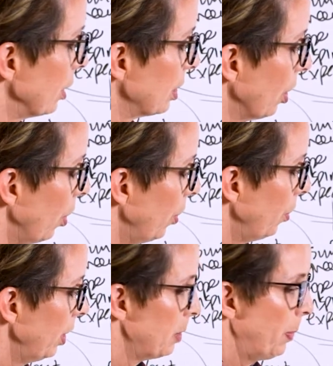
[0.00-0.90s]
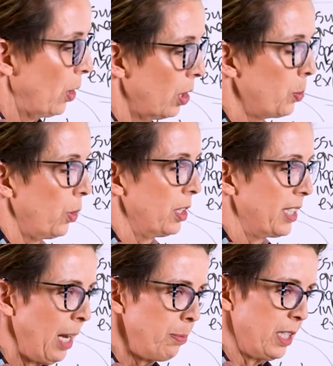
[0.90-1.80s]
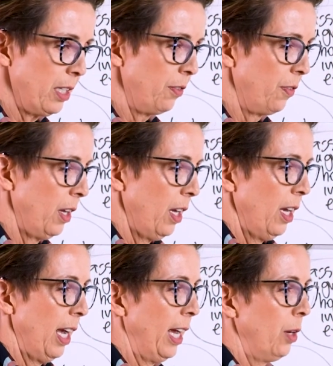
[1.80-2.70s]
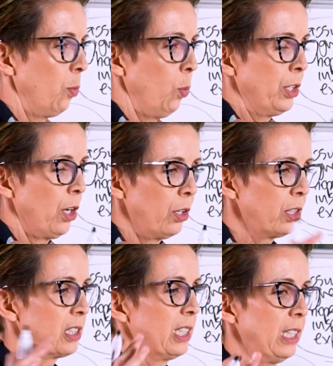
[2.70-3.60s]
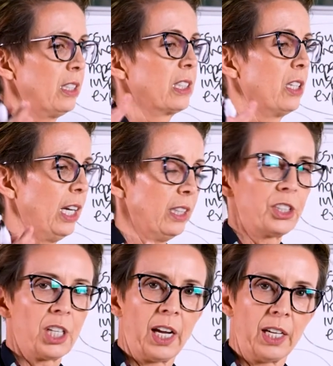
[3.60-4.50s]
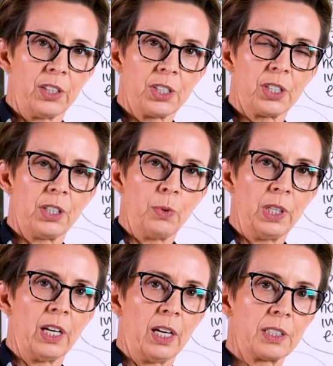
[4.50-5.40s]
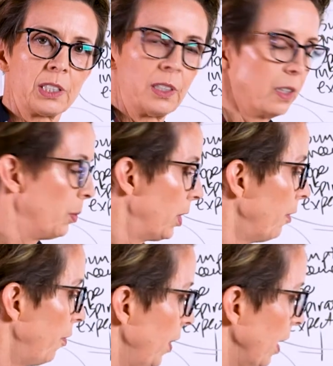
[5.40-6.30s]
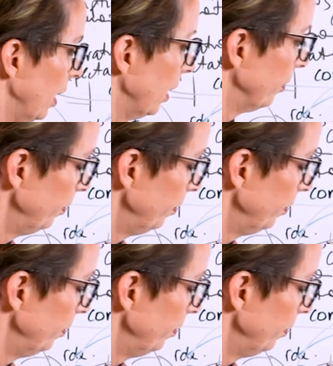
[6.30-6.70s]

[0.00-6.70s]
so it's because we're adaptive and we don't see the silent change within us. We don't feel it.